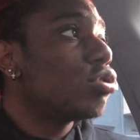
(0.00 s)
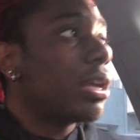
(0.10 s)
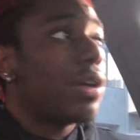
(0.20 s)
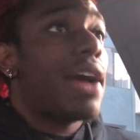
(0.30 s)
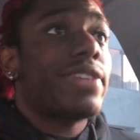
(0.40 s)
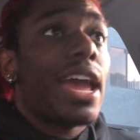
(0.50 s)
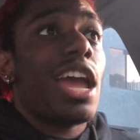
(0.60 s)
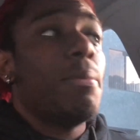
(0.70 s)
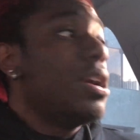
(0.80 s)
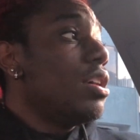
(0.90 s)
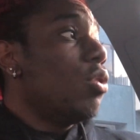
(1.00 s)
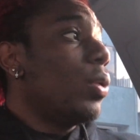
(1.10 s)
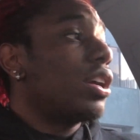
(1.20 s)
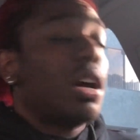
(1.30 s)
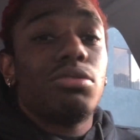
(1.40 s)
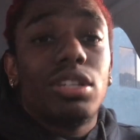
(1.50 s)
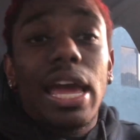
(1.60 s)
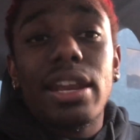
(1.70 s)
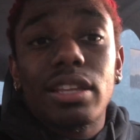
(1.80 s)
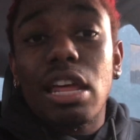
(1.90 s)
They don't have game when it comes to dating.